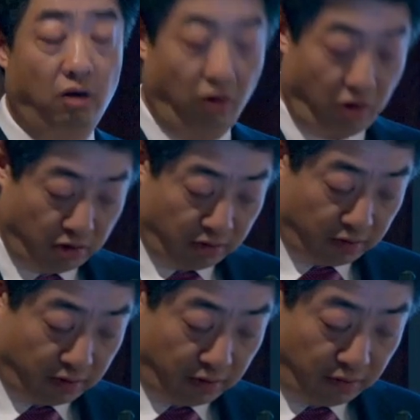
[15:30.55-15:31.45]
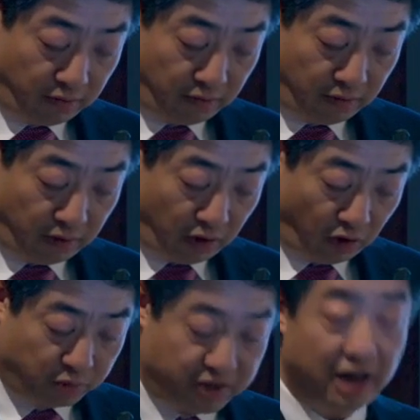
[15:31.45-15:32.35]
on
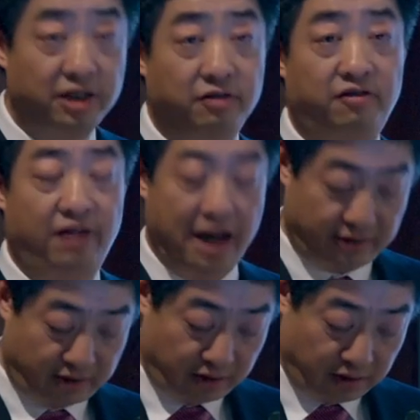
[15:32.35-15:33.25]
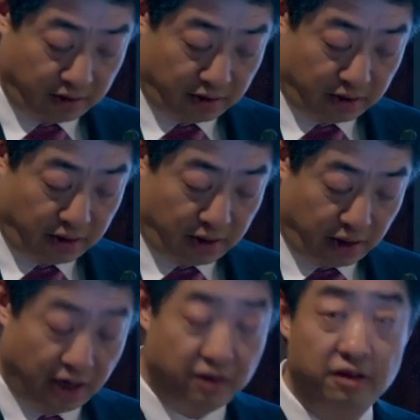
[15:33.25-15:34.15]
objective facts
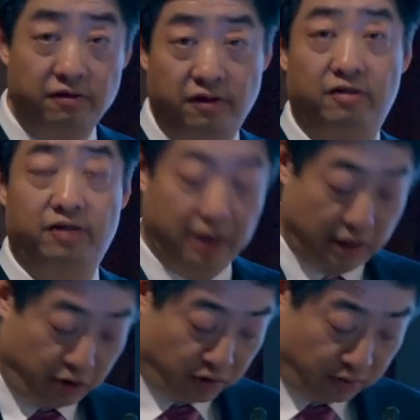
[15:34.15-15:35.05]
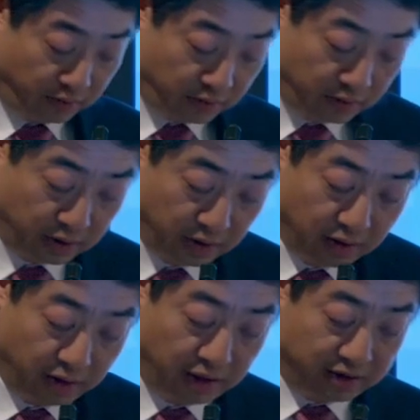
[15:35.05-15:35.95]
and verification.
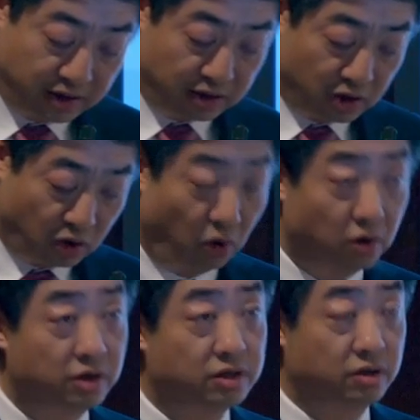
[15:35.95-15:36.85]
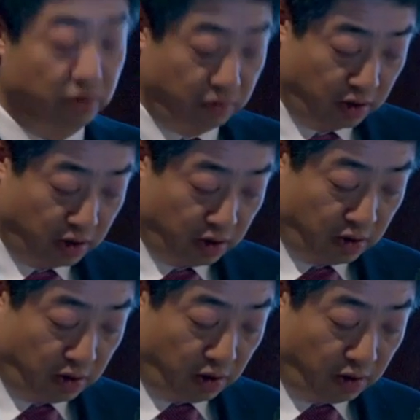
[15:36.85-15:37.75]
This is the cornerstone
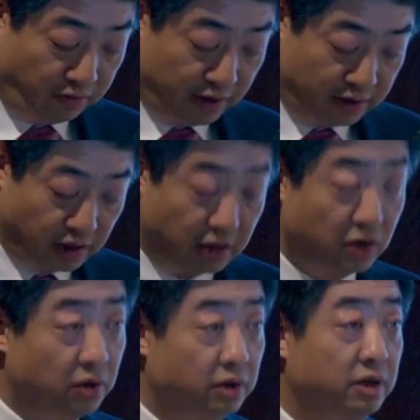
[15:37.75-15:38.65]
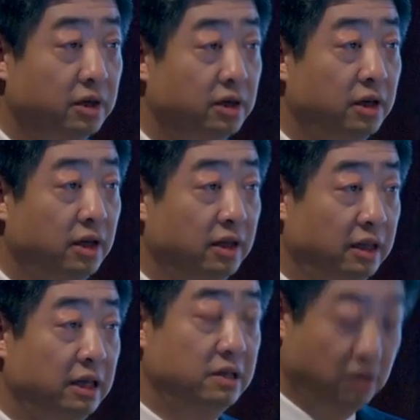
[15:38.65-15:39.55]
of a secure
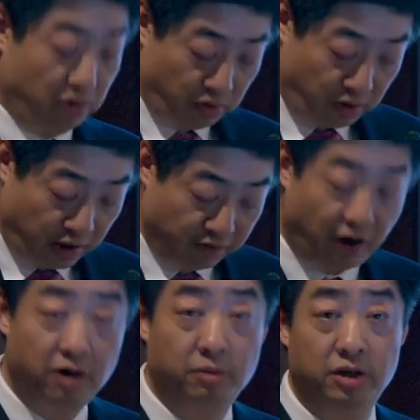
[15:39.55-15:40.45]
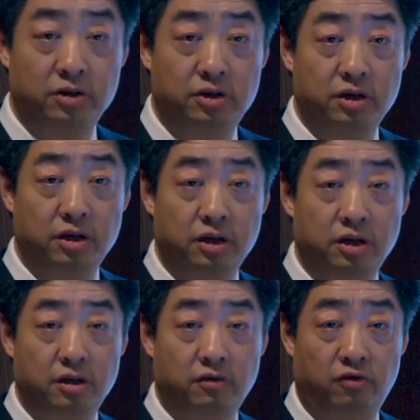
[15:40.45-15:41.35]
digital environment
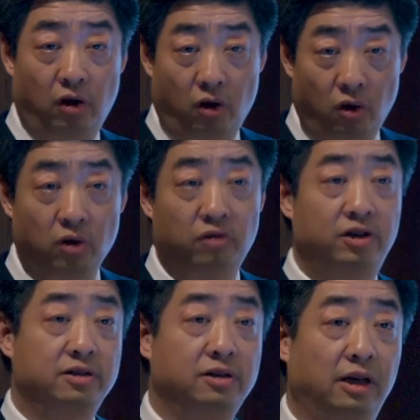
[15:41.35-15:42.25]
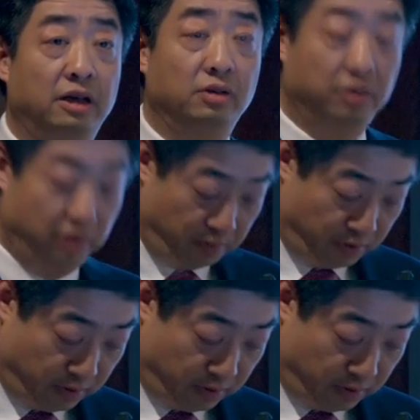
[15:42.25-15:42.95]
for all of us in Europe.